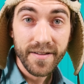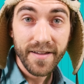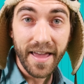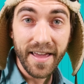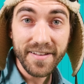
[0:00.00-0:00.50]

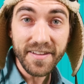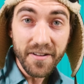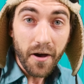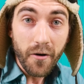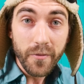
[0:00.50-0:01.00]
and
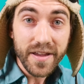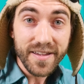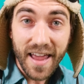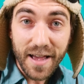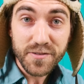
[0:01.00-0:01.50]
we
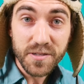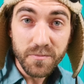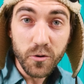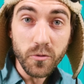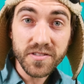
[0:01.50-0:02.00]
can have
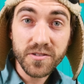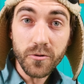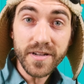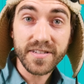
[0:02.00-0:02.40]
some cool story